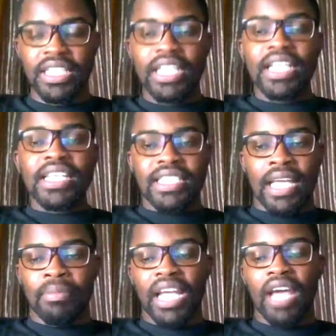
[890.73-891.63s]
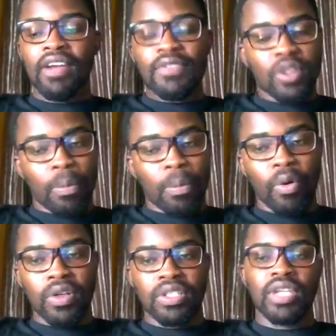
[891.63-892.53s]
some kind of support
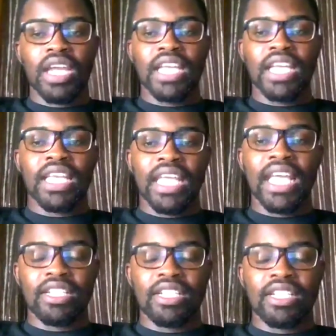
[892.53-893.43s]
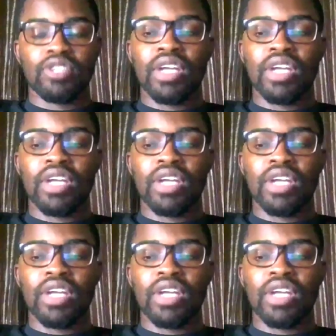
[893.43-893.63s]
so that they get it on the market.